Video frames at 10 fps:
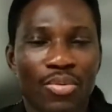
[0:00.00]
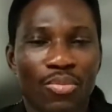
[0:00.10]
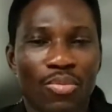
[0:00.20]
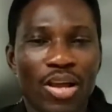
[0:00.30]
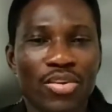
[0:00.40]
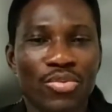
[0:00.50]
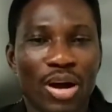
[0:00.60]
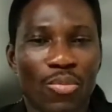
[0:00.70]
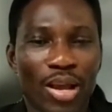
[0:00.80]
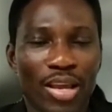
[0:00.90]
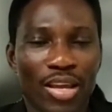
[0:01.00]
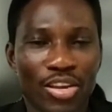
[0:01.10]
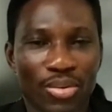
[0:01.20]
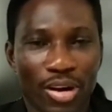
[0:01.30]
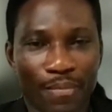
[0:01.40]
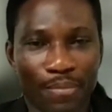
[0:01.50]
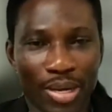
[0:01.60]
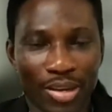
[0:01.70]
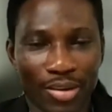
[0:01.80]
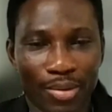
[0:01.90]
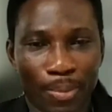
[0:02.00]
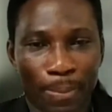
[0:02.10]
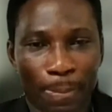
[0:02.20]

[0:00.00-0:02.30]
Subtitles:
Now, when you are working in your company